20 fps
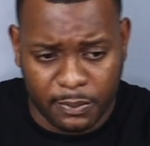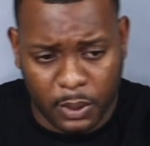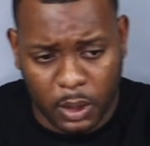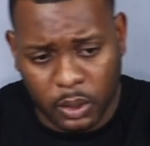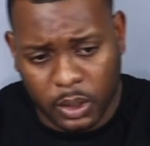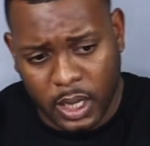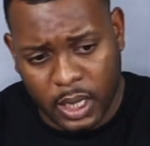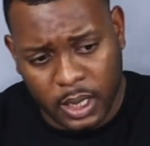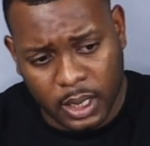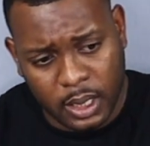
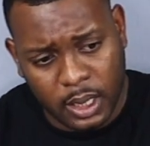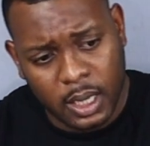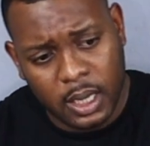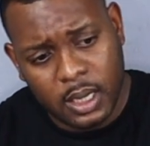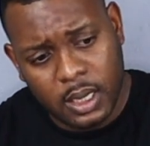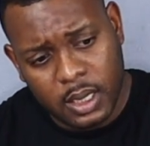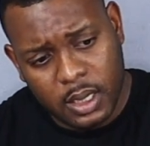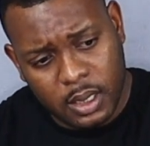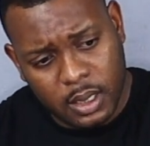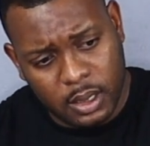broken
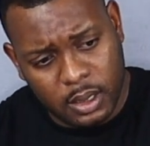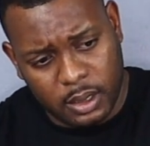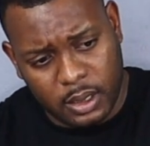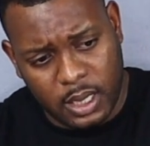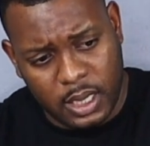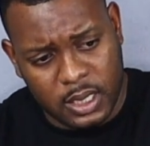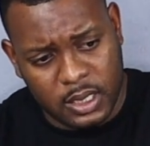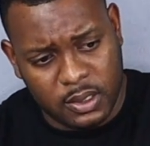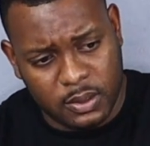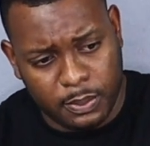
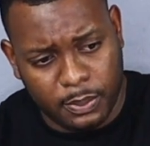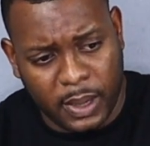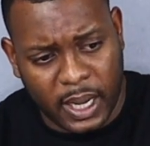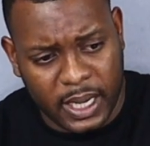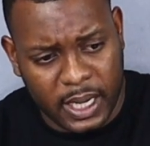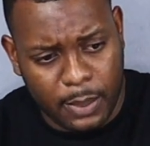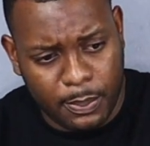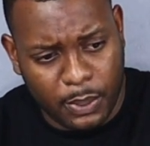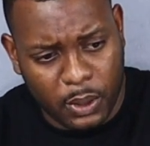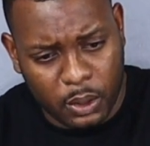these
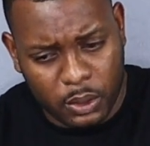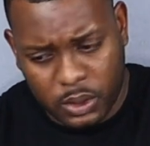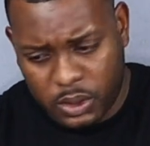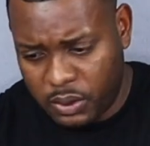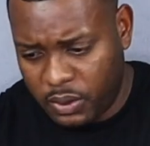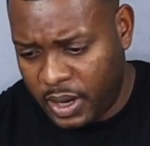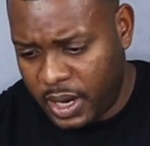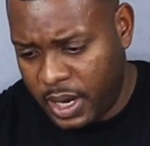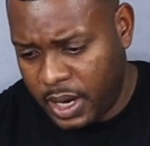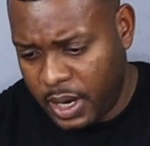body
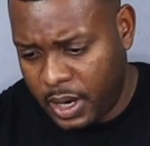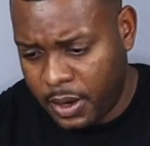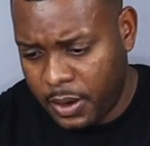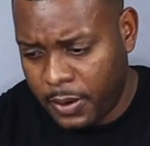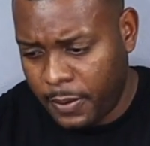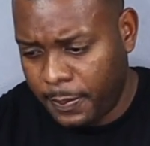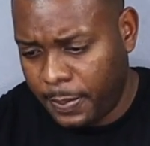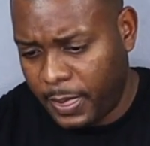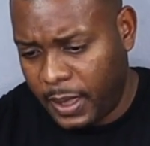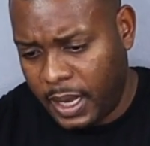posts right
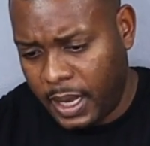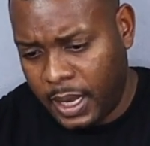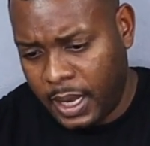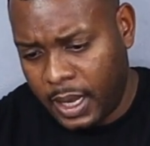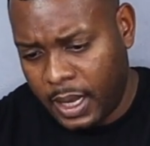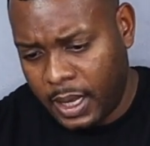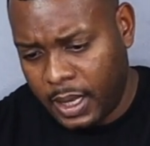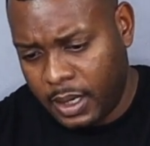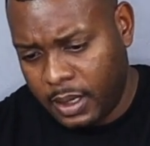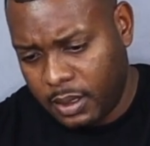here,
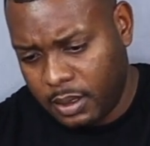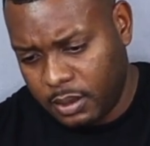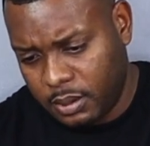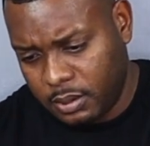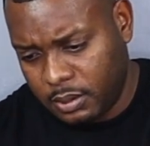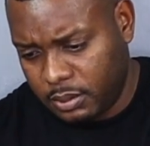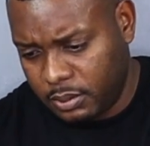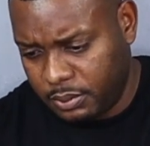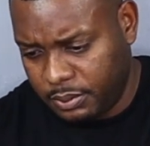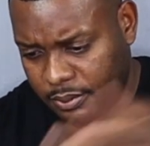and
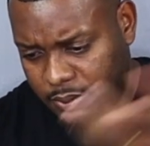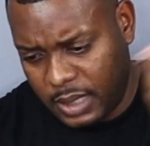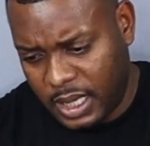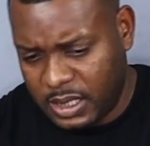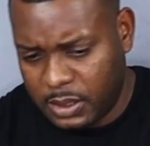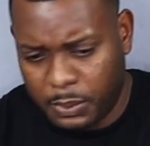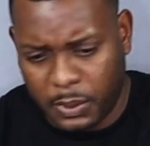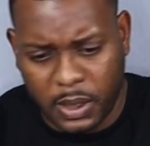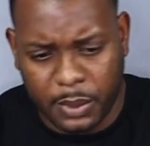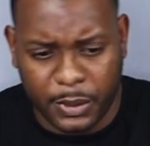
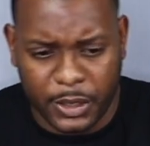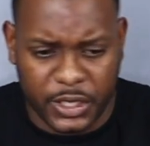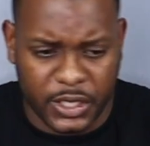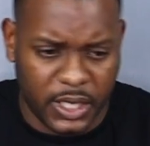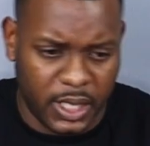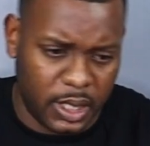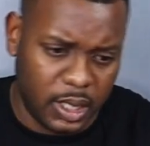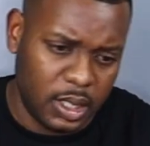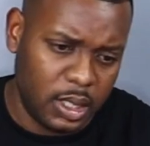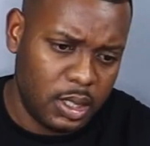that's pretty much
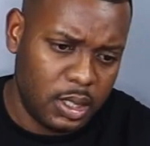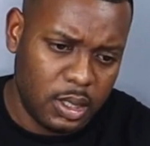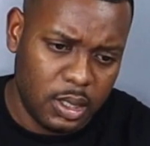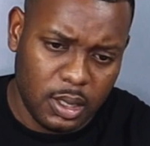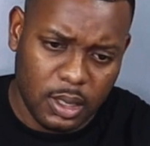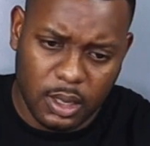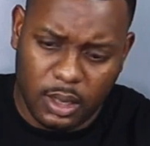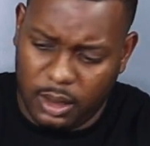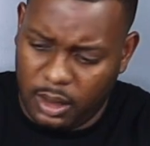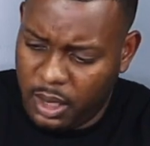it.
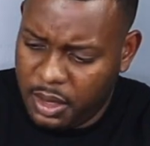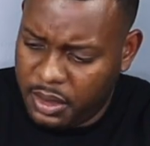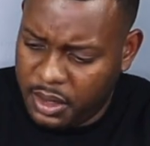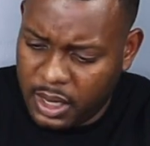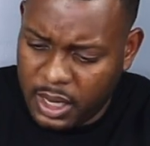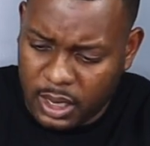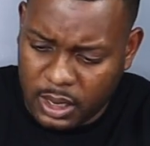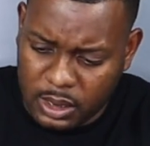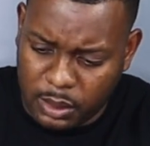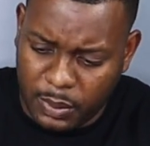
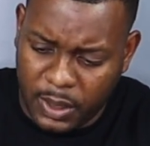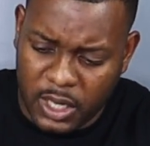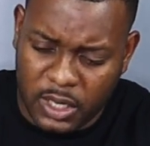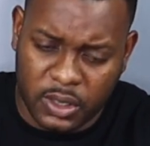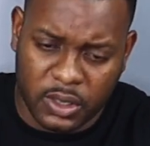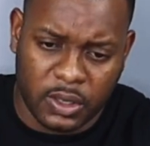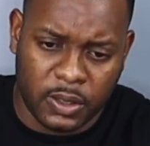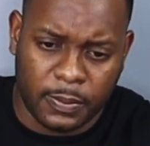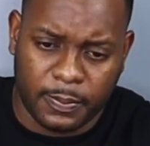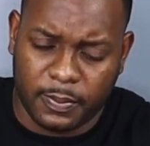Nothing else
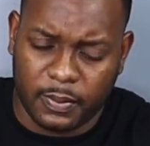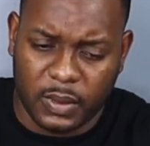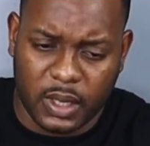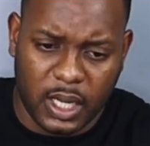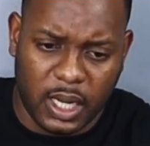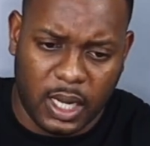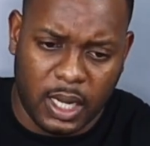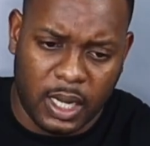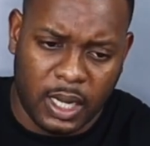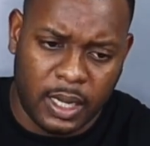major.
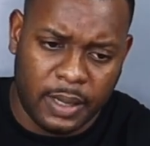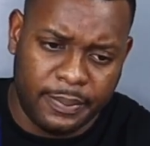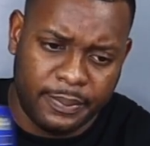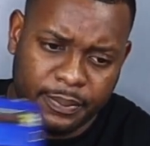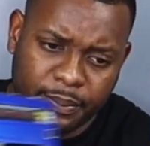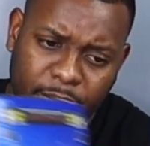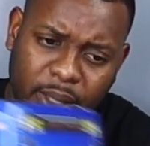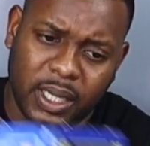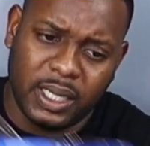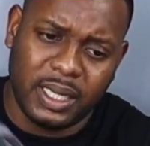
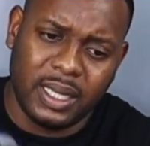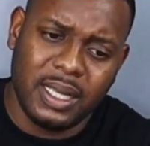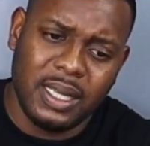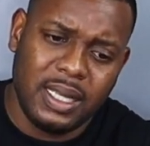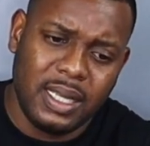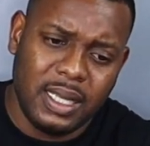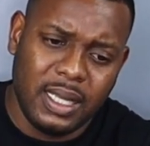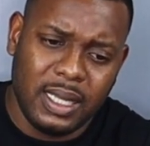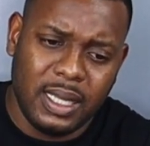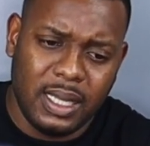But
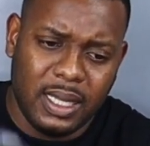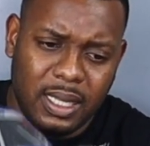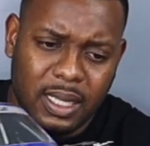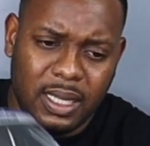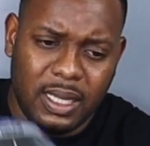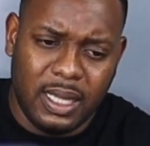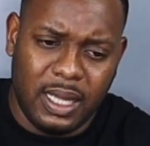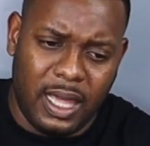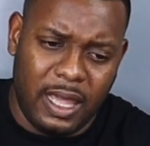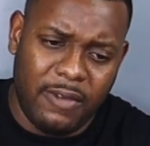
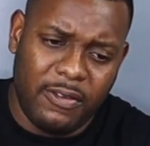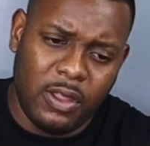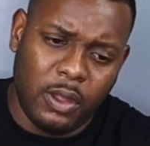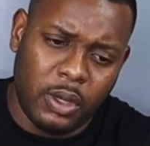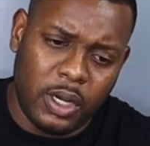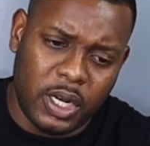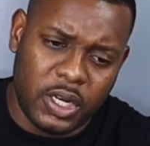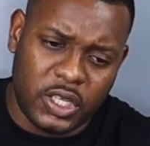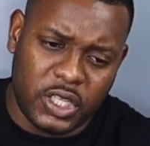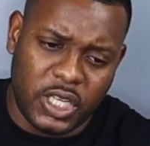even though
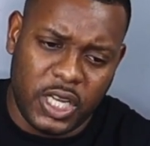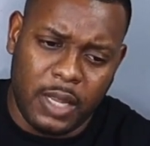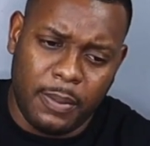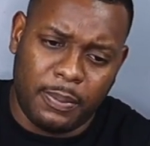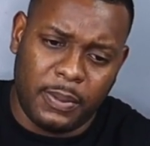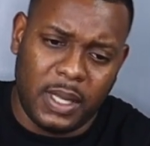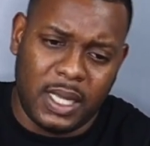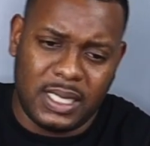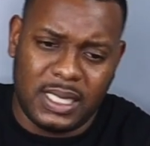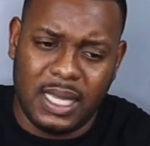they're
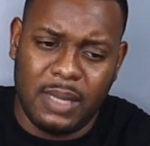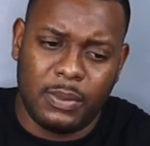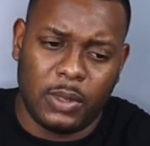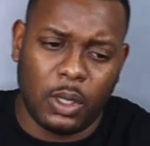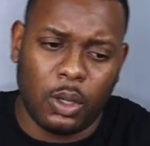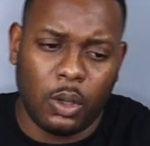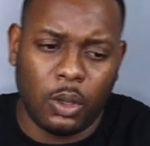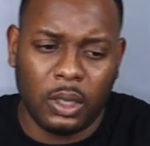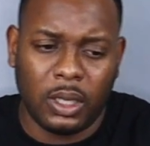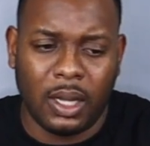cheap, they seem to
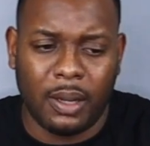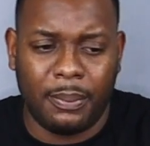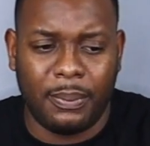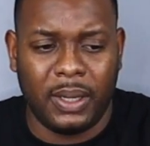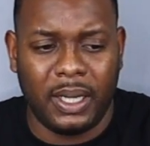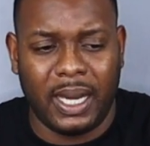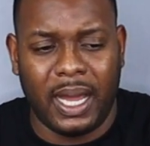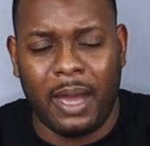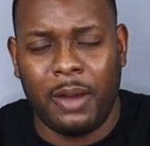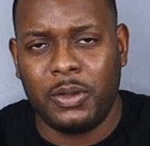hold up,
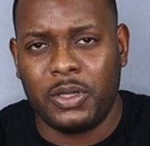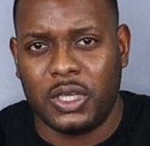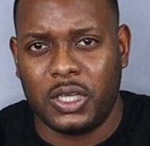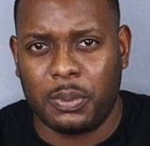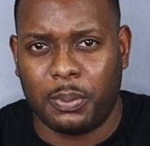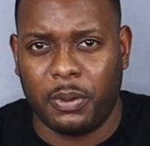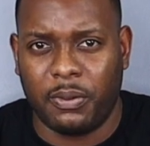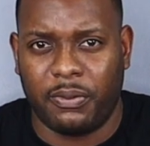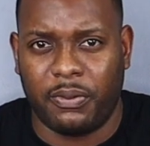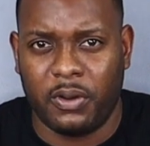but I would
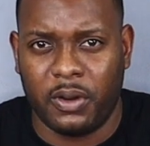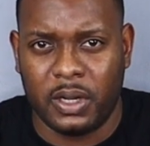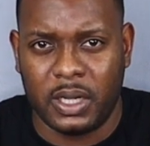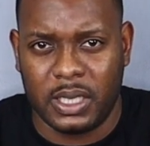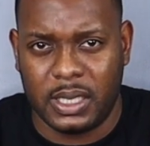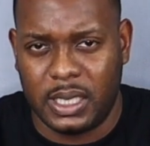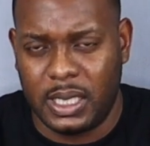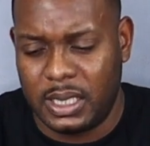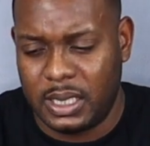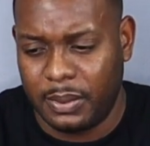just prefer to
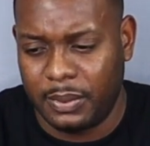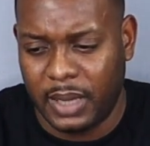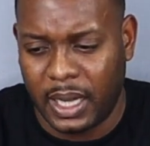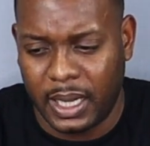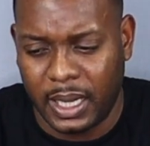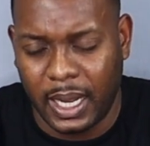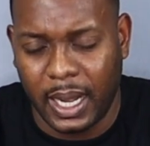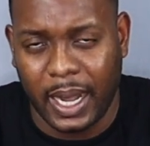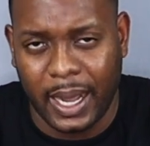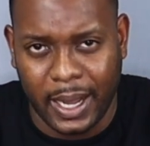see some
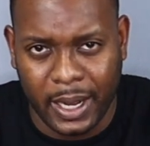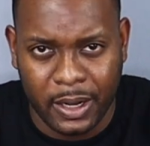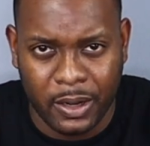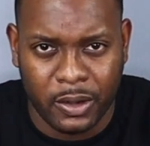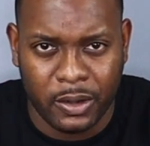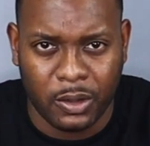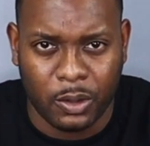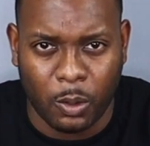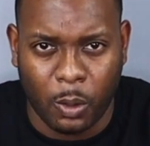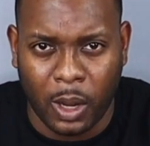kind of
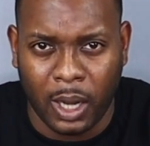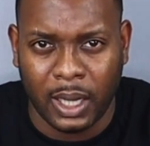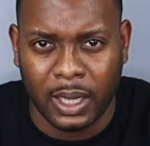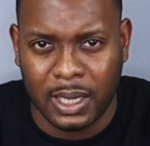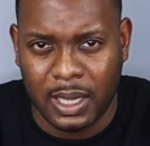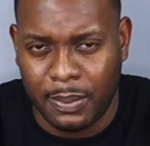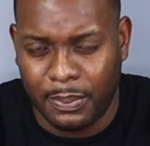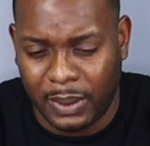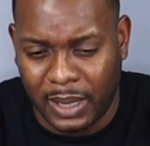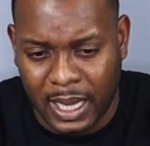higher
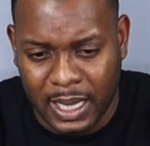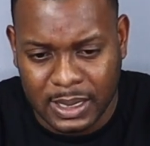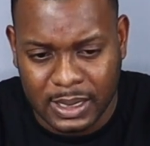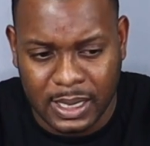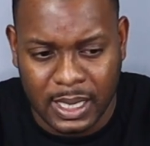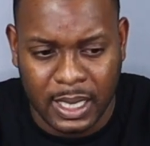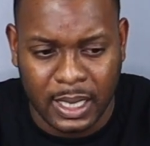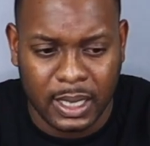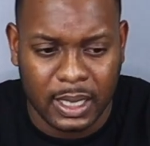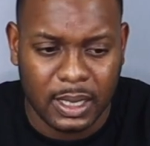quality
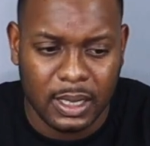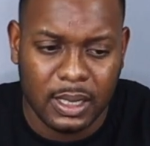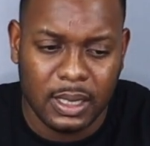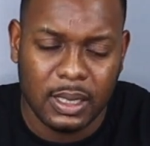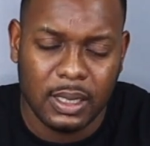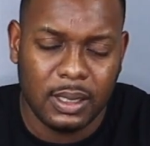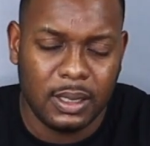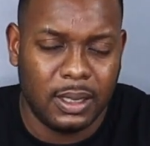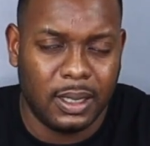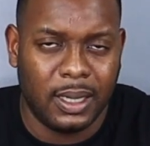plastic.
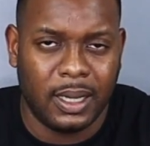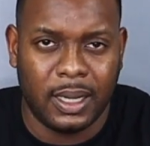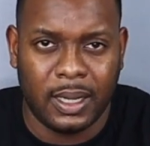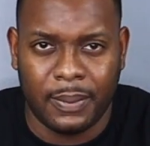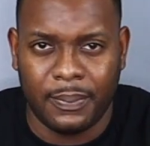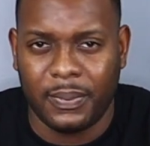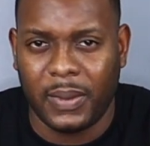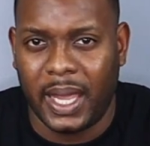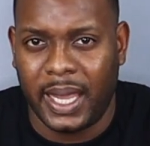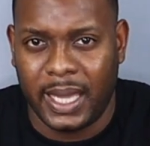
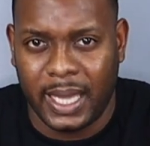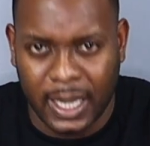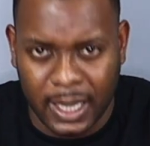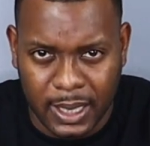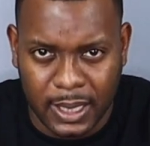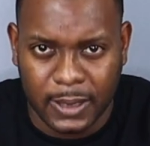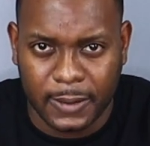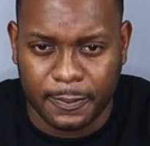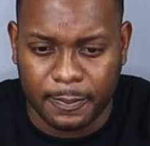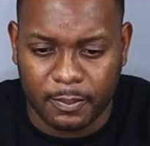I get
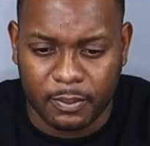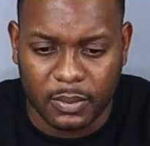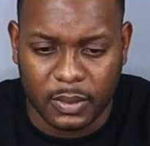it.